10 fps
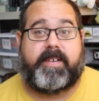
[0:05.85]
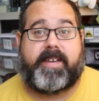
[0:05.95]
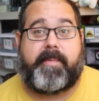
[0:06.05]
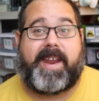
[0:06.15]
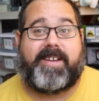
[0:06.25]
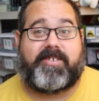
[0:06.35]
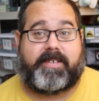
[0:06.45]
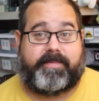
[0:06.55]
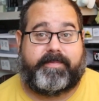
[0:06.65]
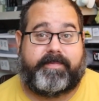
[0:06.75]
Coming at
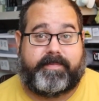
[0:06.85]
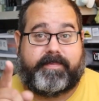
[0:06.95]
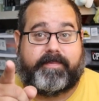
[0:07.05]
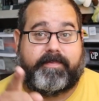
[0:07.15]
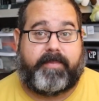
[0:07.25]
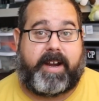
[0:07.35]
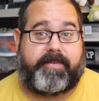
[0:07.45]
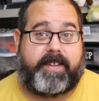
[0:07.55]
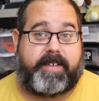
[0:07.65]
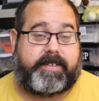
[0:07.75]
you right
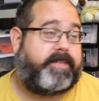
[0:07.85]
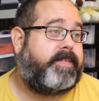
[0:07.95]
after this.